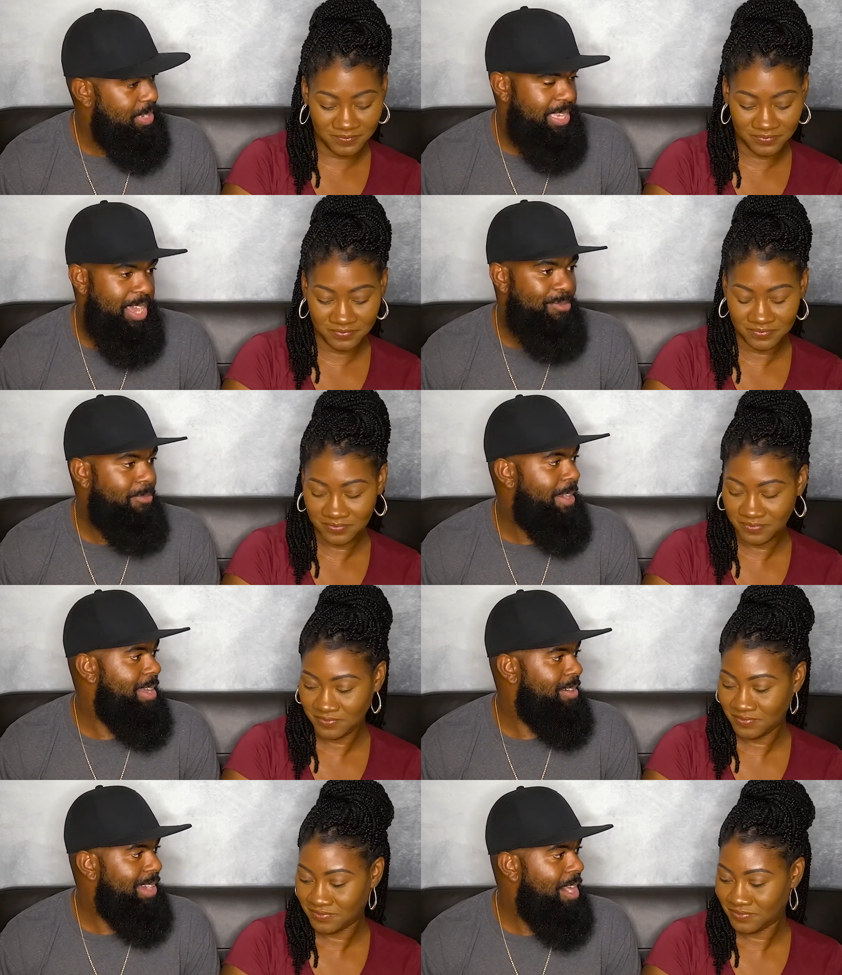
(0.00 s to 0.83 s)
Speaker 1: just give
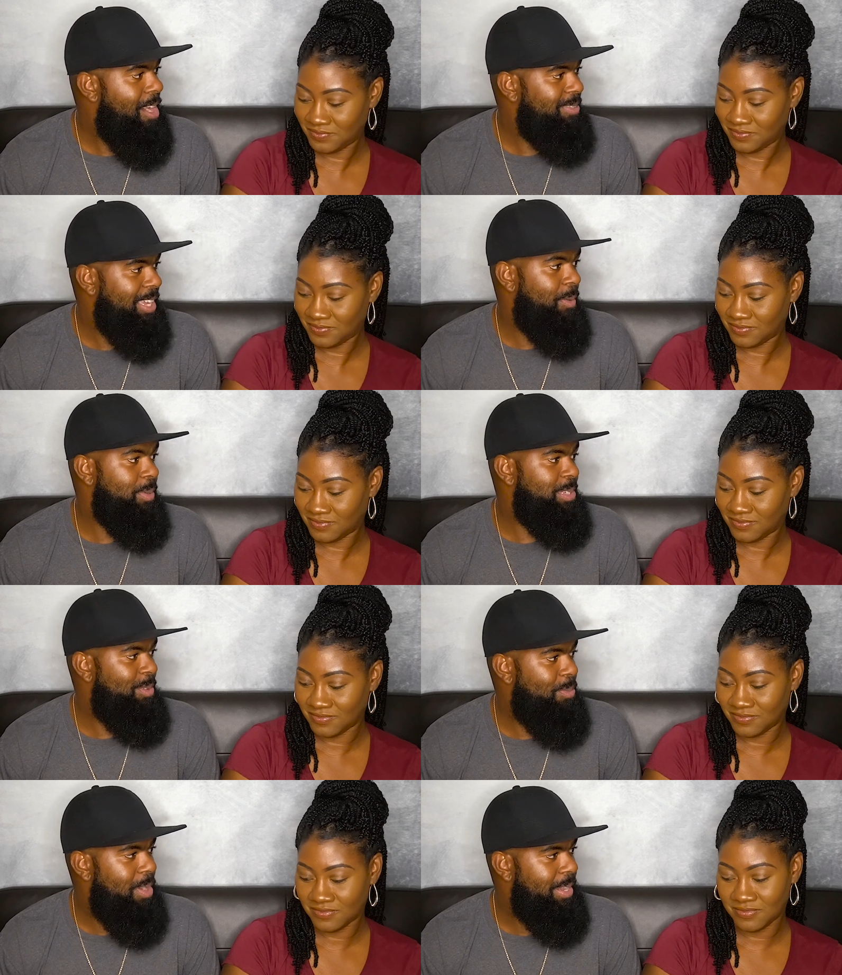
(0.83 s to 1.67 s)
Ray a call, tell him
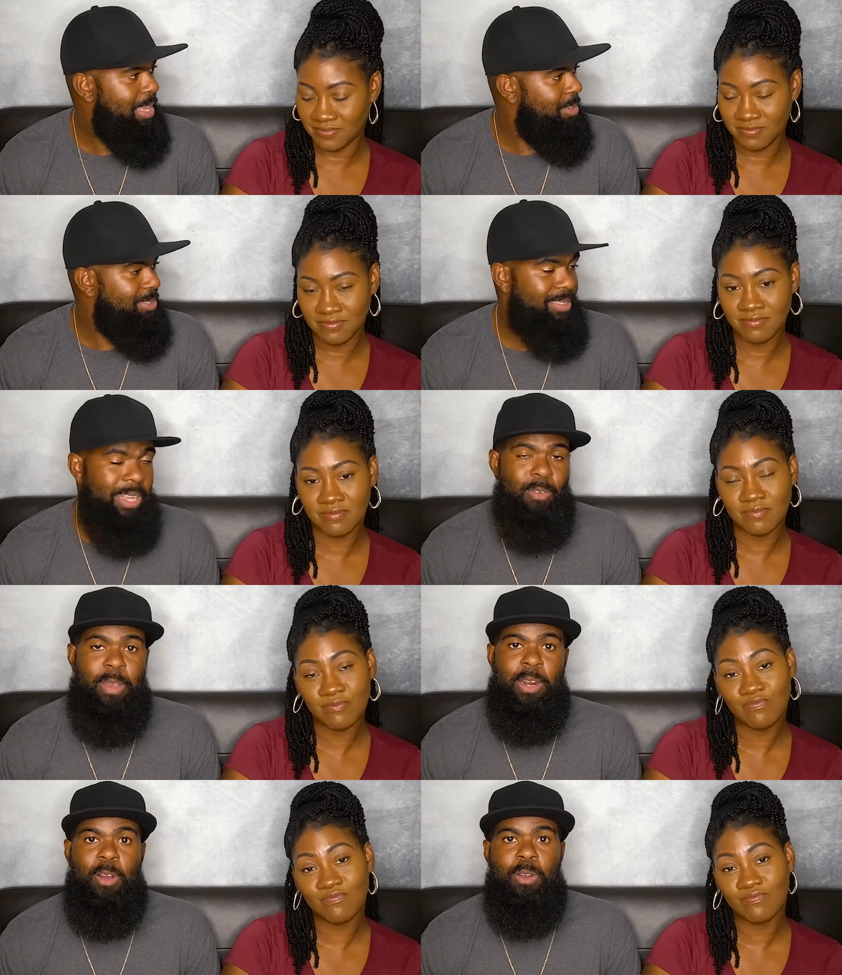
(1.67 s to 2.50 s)
what you want. He'll send
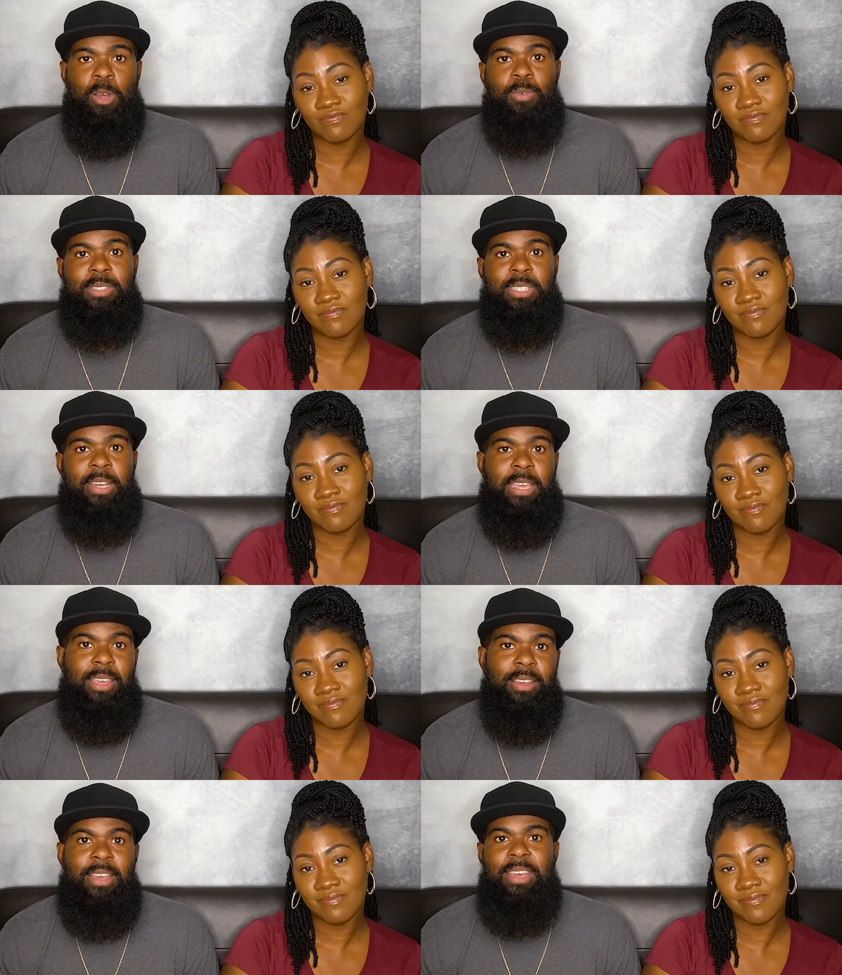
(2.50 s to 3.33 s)
her right on over to
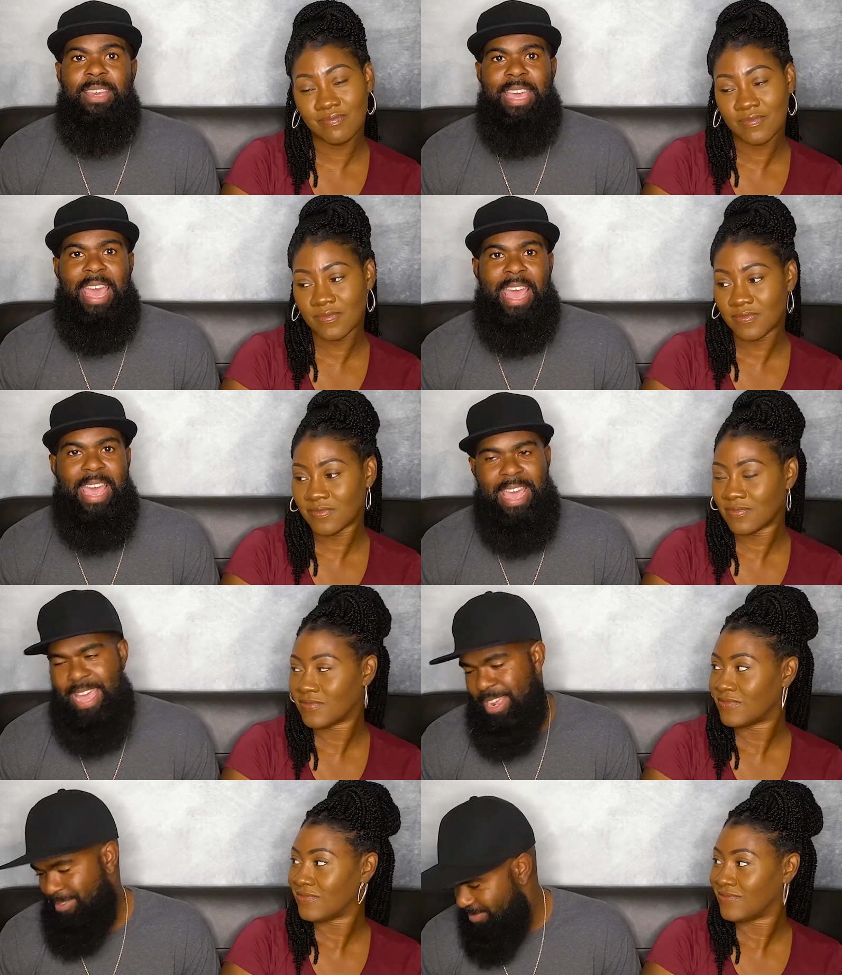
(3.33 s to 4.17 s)
you.
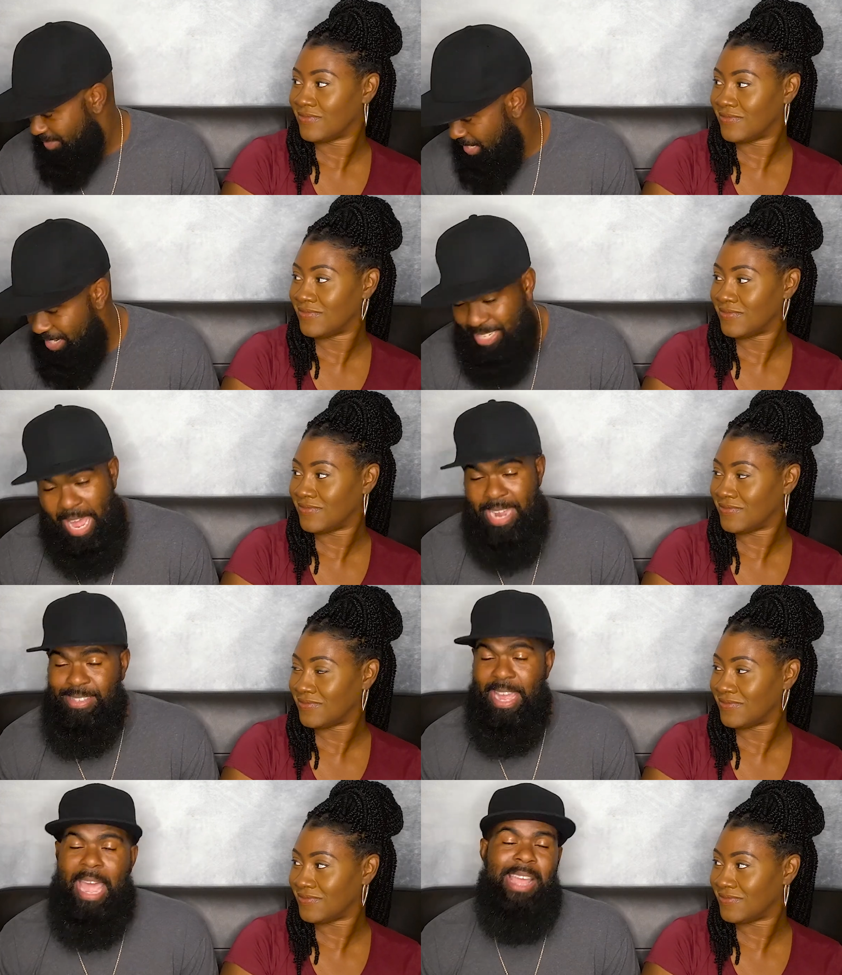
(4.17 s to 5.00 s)
And just
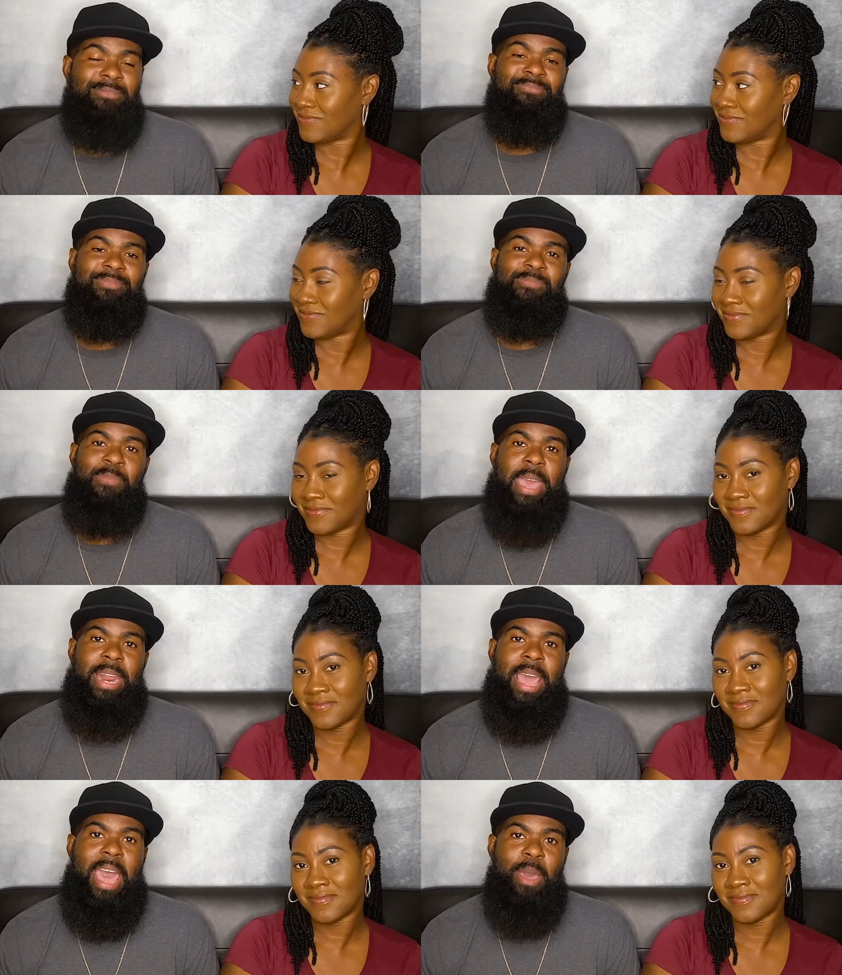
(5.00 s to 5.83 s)
like that,
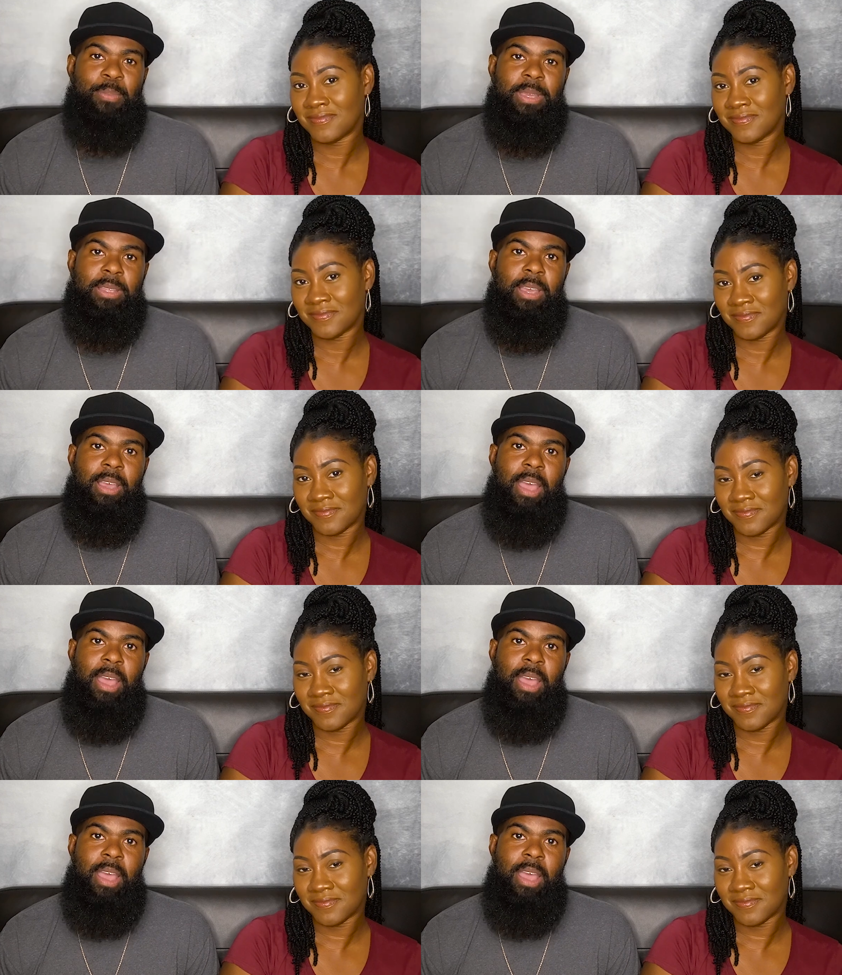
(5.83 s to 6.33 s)
made it happen.